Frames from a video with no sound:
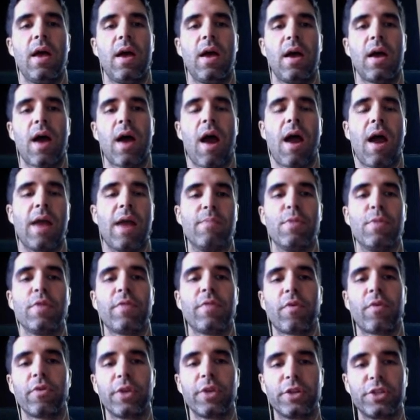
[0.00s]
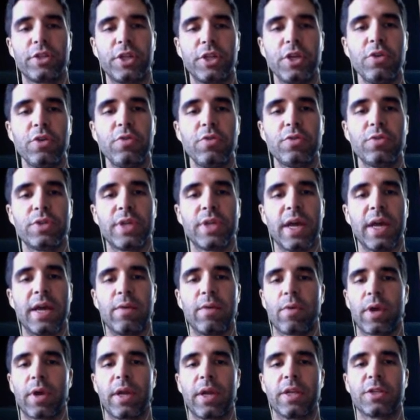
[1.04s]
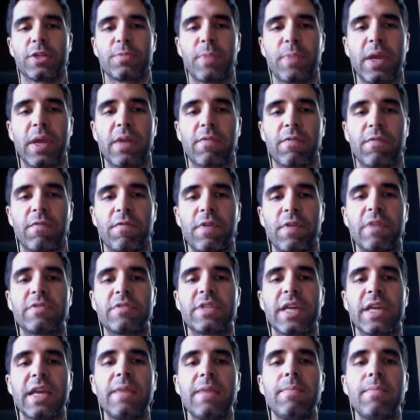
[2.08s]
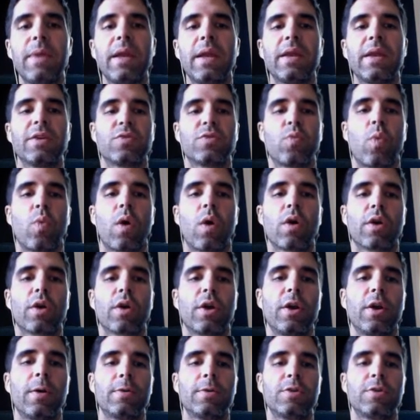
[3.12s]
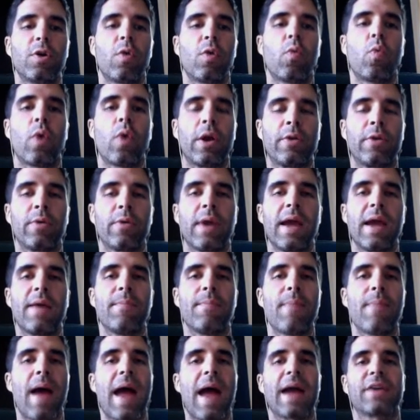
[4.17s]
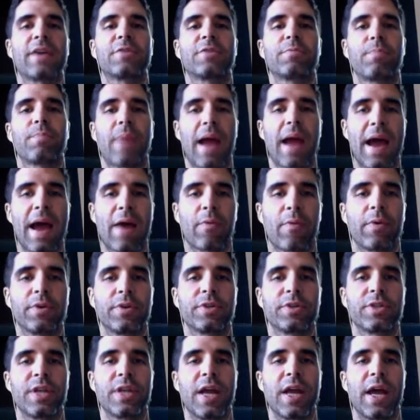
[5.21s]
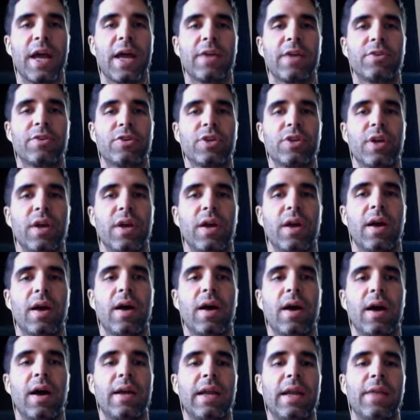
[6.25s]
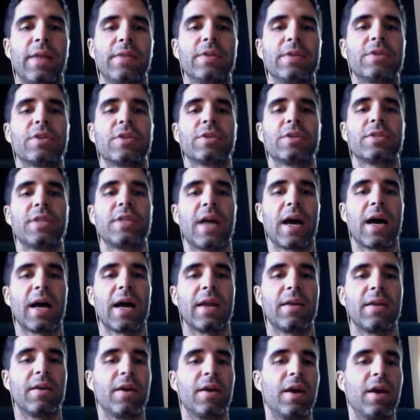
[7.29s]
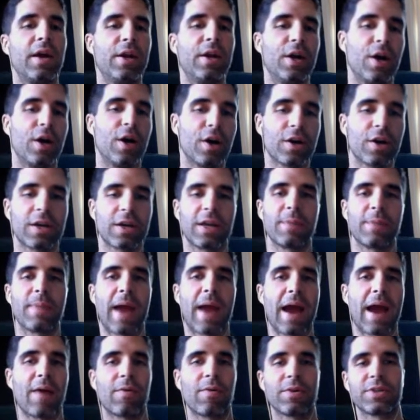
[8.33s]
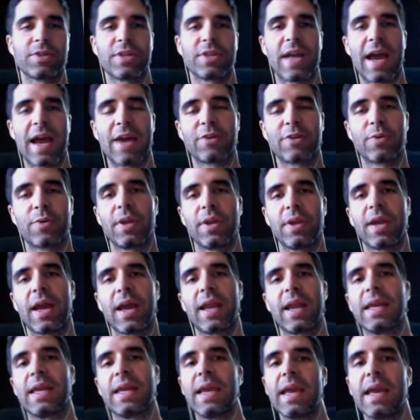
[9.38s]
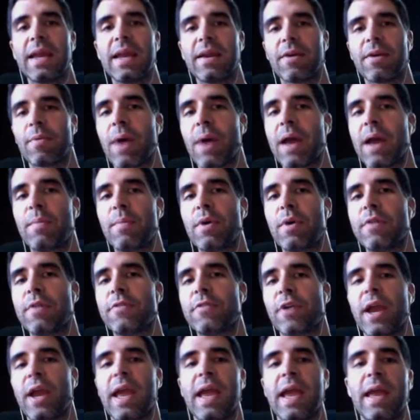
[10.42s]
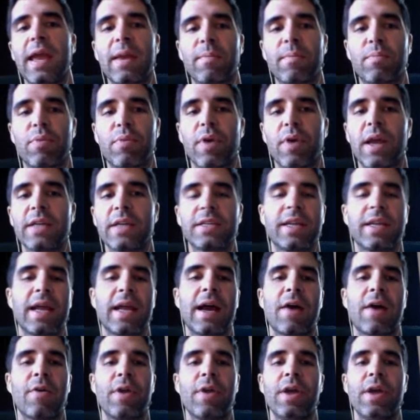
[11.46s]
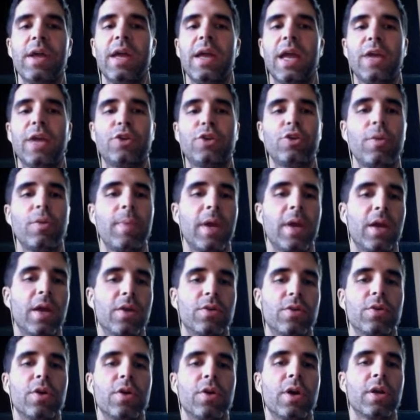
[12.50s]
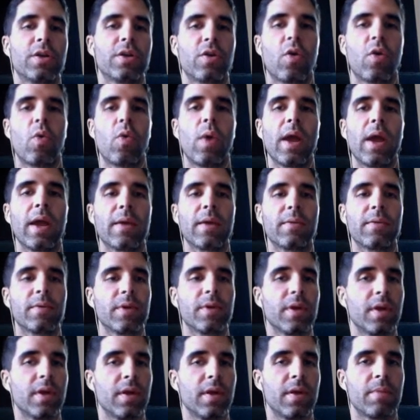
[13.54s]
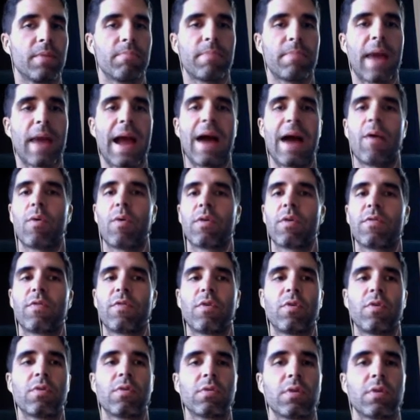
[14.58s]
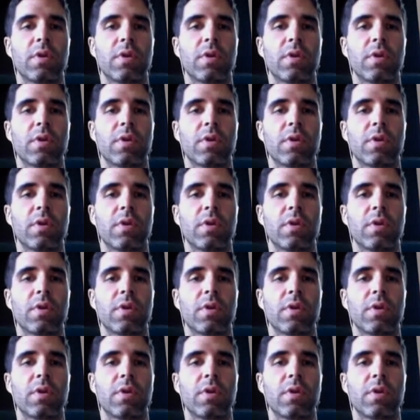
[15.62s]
All right, moving on to Tuesday, we're going to spend 15 minutes working up to a 1 rep max power snatch. Now, this is not an ugly power snatch where you kind of get it right above your head and press it out. It should be a good, quick, powerful,